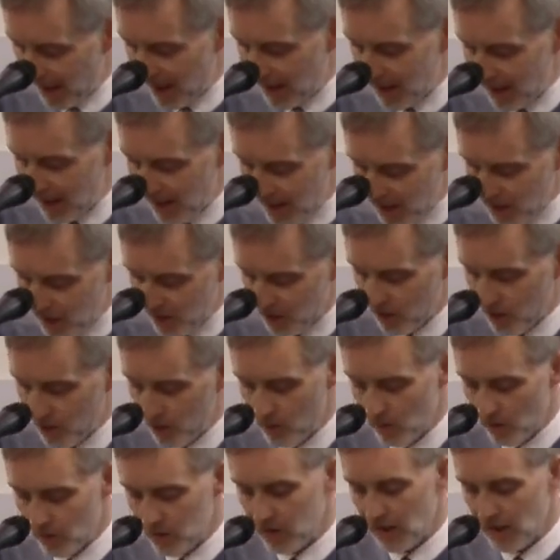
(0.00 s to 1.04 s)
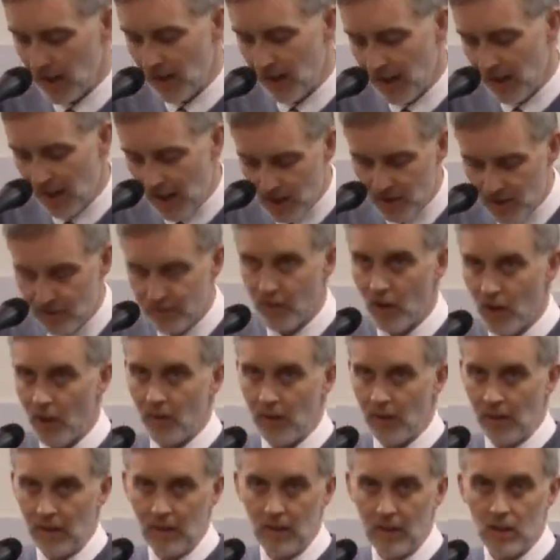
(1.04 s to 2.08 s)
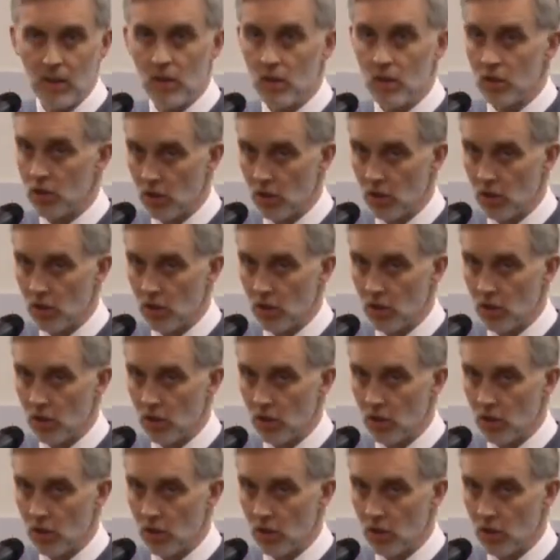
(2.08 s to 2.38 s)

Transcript: and his cause and his following